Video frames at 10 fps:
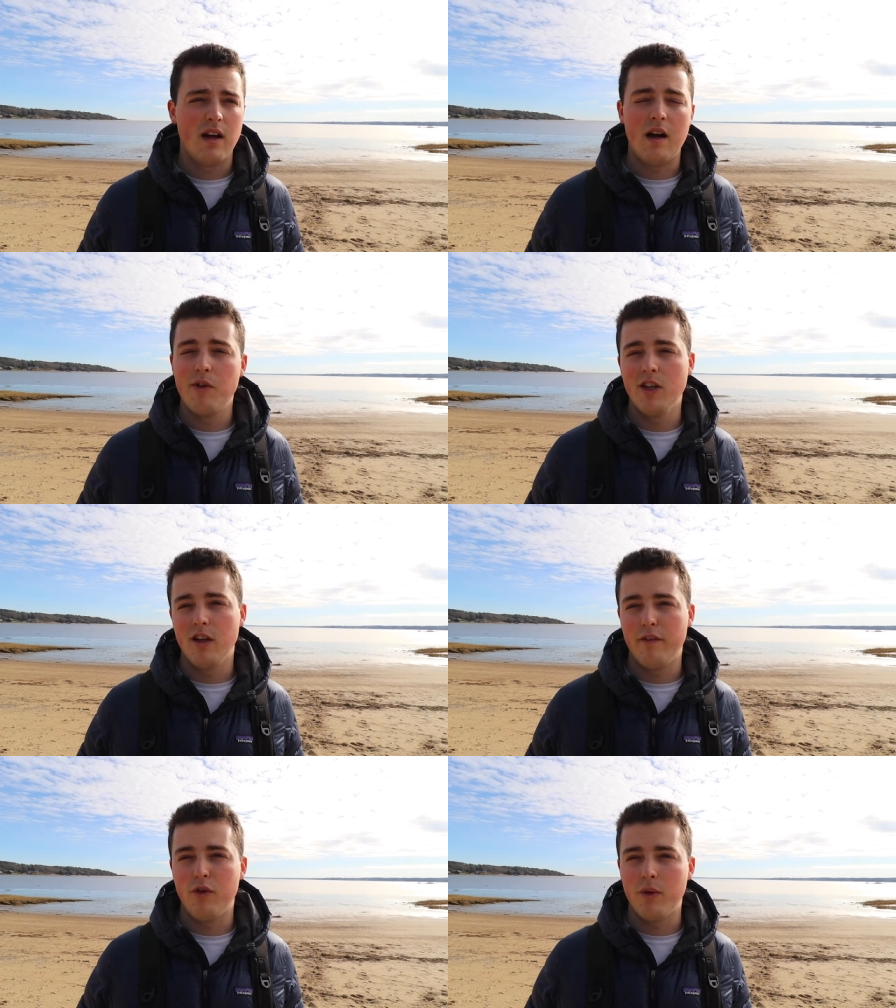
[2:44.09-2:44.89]
I'm really
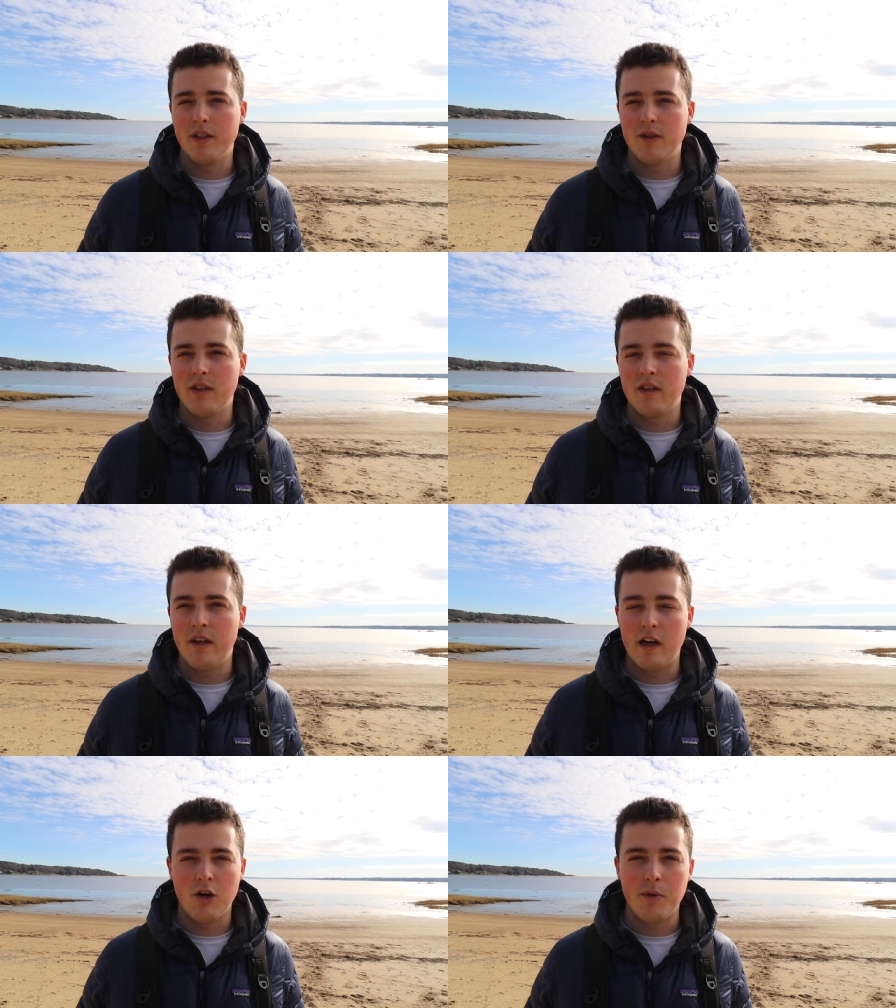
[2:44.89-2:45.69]
looking forward to it,
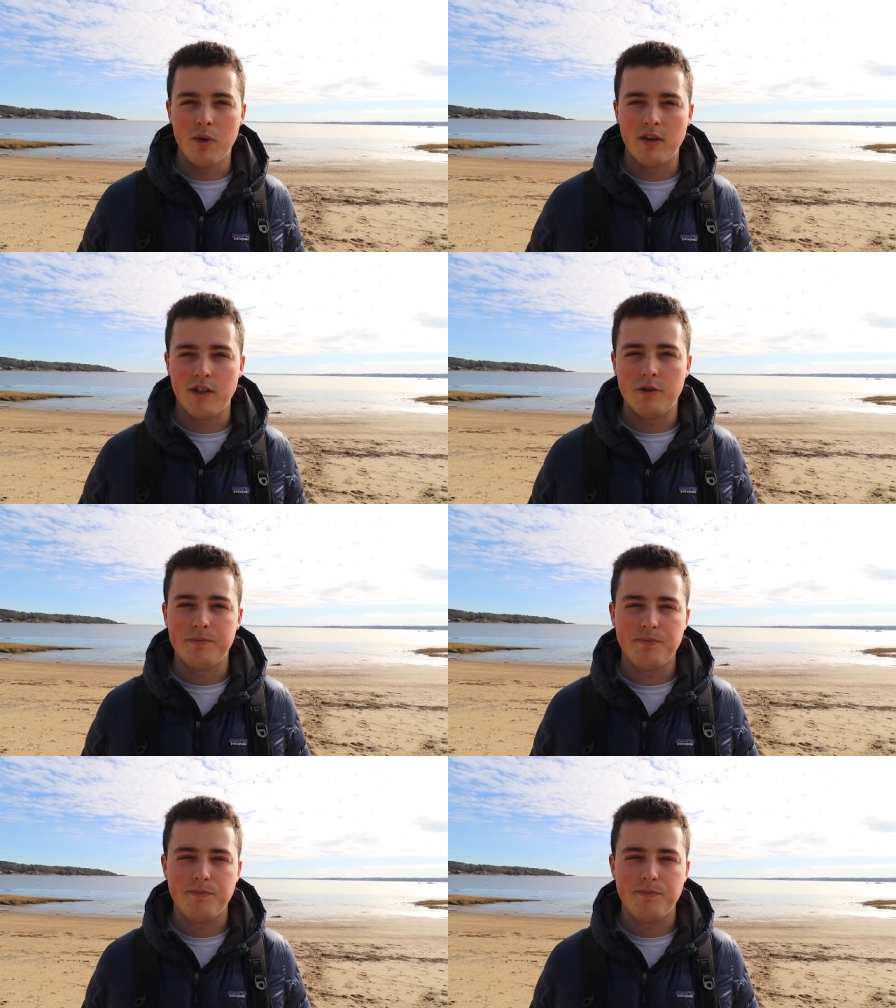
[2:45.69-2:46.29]
and I hope you are too.